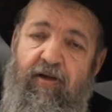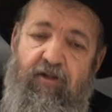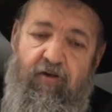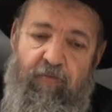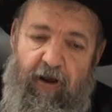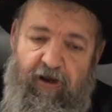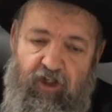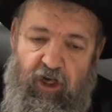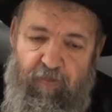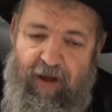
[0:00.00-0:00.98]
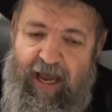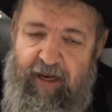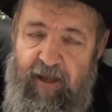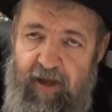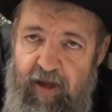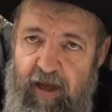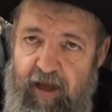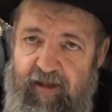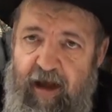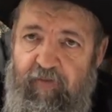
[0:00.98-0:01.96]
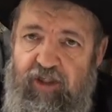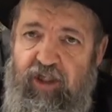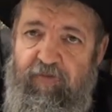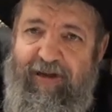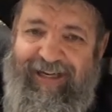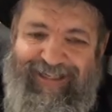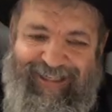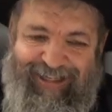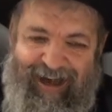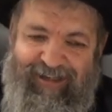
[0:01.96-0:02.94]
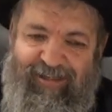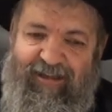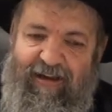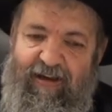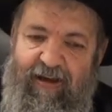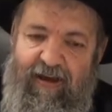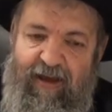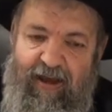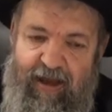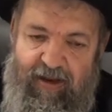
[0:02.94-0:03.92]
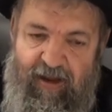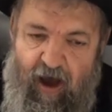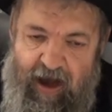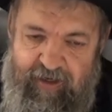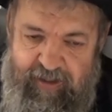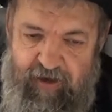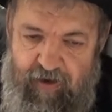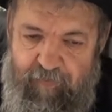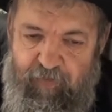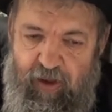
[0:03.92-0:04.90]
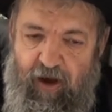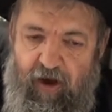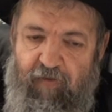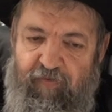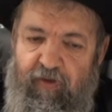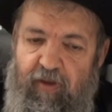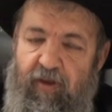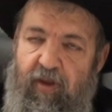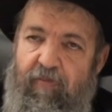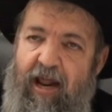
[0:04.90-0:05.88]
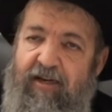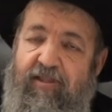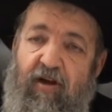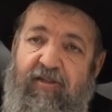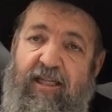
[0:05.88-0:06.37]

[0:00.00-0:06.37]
So Rabbi Nisham made it that we should be disgusting in the eyes of the Bnei Yisrael.